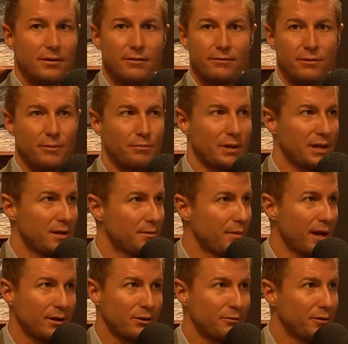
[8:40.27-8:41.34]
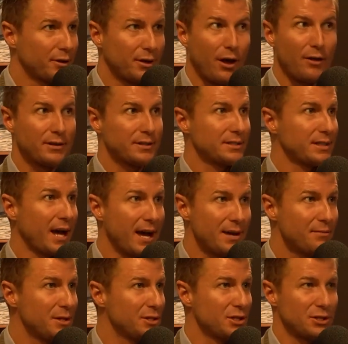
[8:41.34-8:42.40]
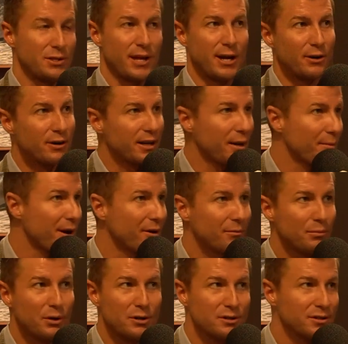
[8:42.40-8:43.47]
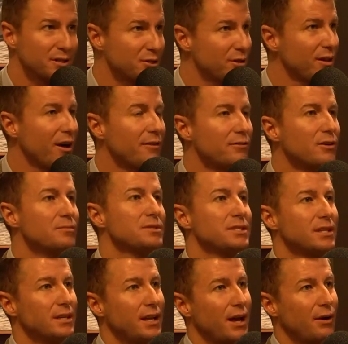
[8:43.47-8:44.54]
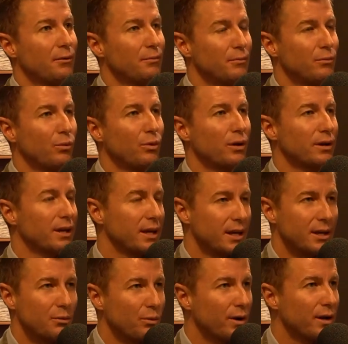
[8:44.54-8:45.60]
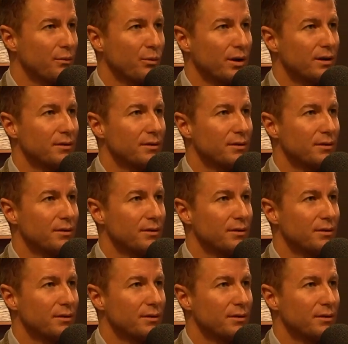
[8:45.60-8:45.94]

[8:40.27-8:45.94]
from being in the medical field all this time and just hearing about personal injury law firms to now working in one?